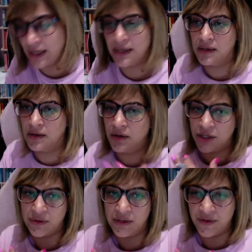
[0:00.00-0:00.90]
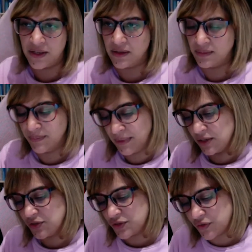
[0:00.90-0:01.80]
and I can't go any further.
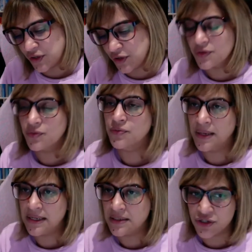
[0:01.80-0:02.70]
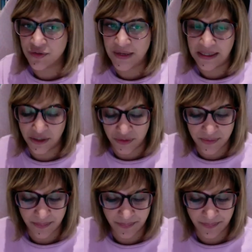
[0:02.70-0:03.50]
So those are all my integer values.